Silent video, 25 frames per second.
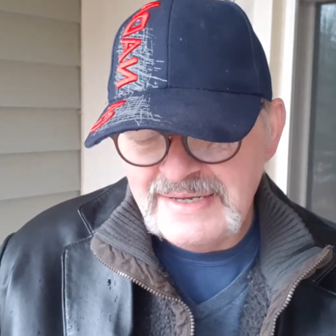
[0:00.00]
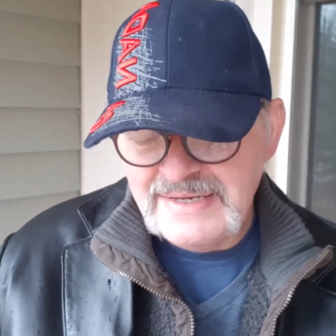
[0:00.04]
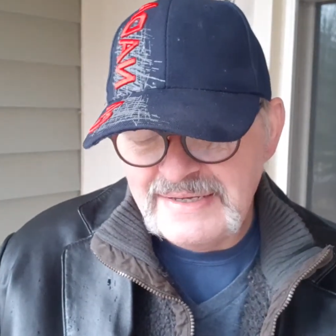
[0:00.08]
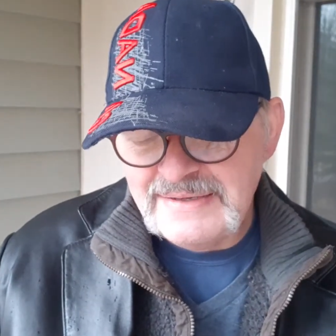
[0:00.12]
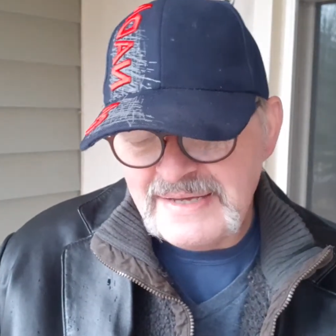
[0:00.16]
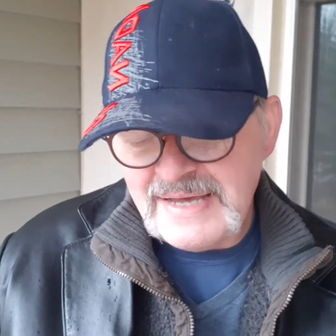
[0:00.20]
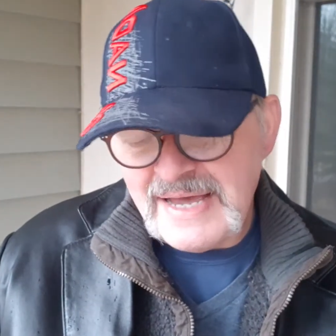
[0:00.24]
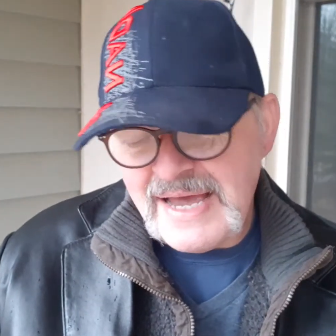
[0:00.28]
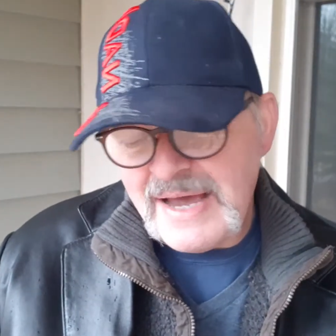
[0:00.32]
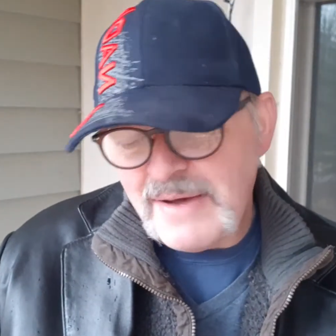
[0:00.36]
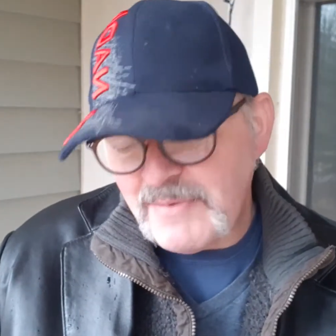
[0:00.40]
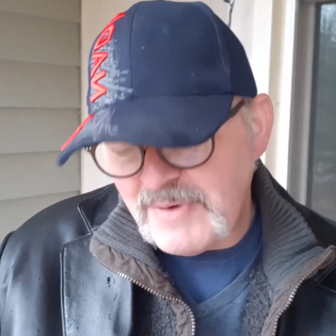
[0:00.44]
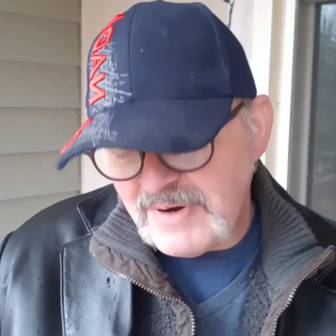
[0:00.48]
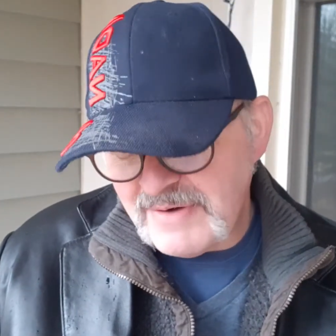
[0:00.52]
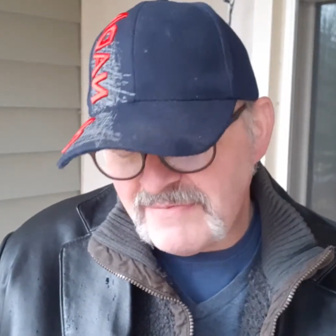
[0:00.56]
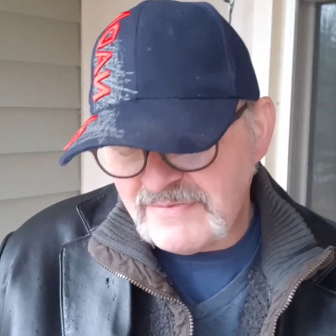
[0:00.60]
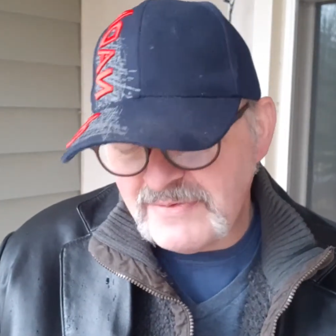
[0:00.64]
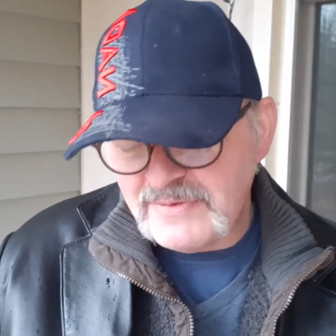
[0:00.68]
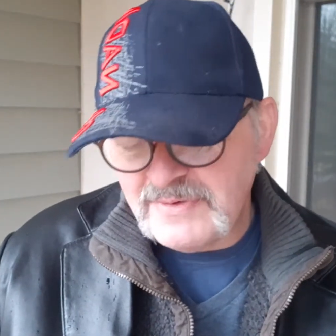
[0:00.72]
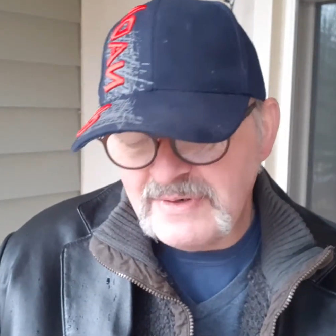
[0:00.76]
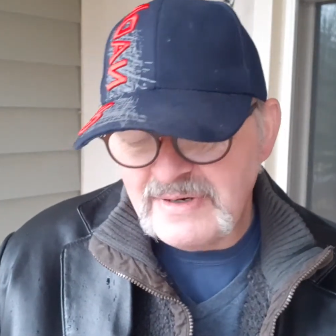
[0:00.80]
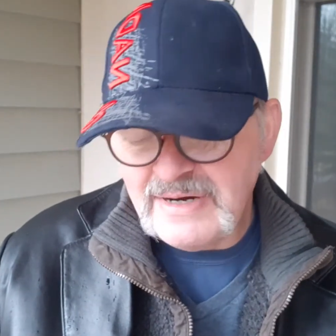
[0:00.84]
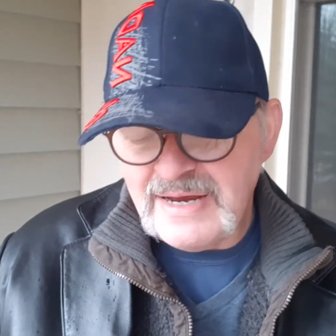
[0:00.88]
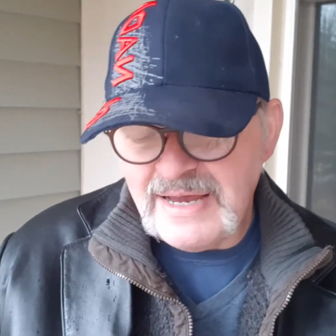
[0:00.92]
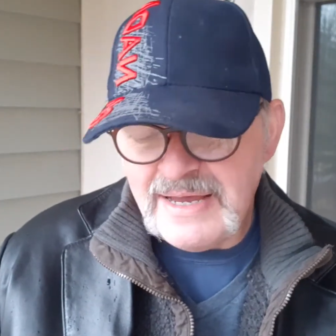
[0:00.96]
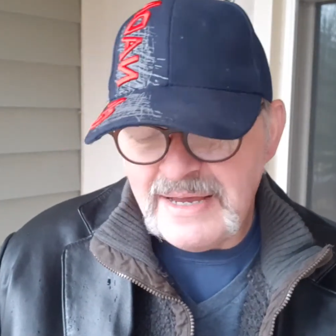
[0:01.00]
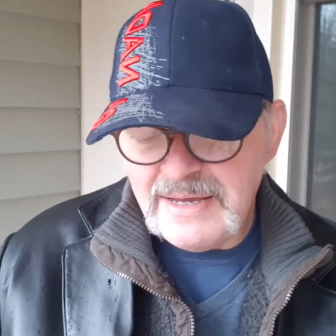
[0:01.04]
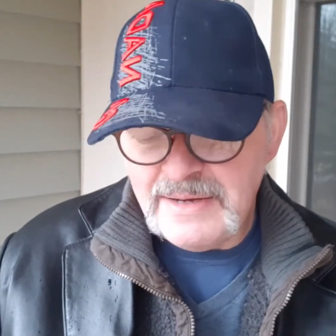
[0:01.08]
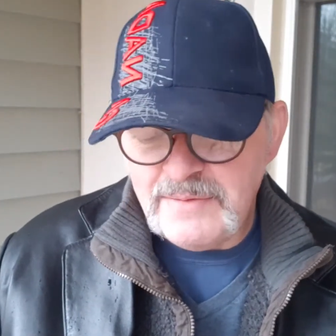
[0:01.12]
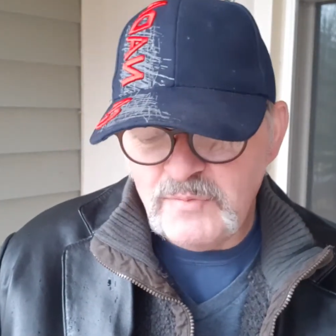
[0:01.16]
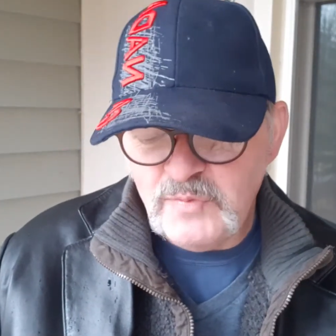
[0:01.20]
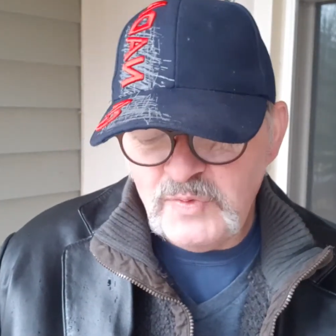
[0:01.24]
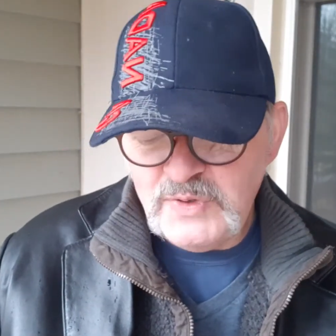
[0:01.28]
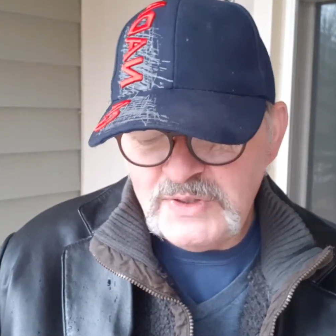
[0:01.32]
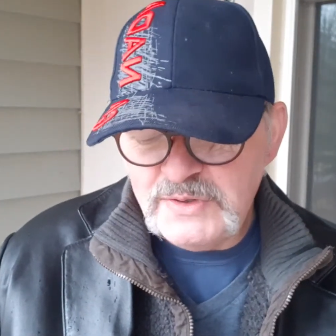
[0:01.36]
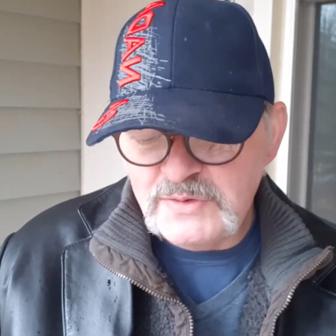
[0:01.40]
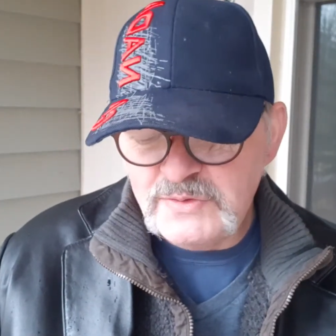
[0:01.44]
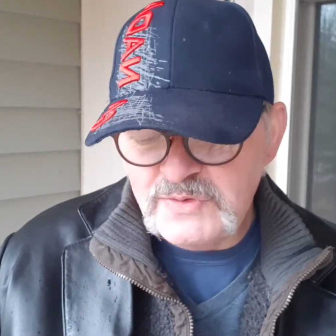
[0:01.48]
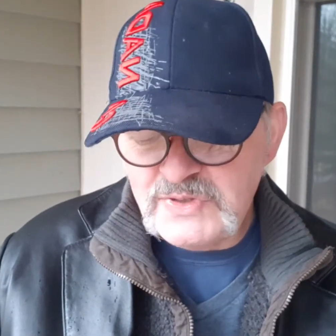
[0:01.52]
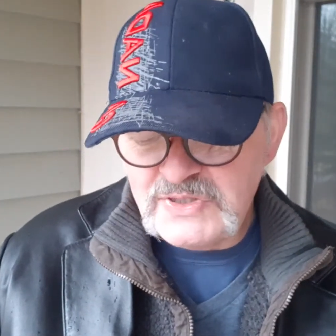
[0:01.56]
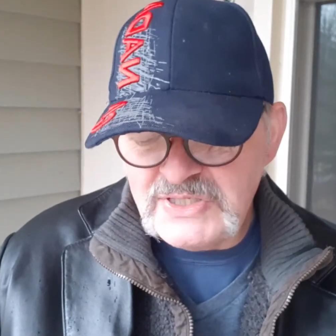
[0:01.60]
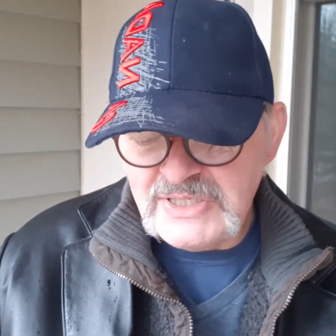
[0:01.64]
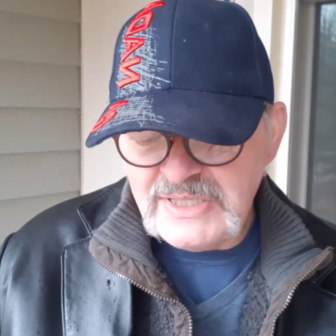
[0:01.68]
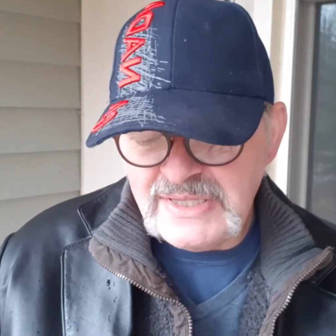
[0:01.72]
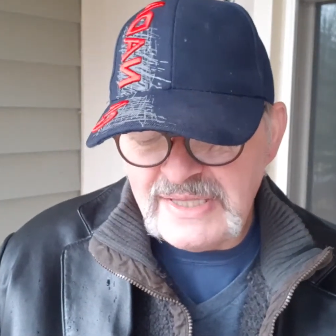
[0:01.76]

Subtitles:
However, we do see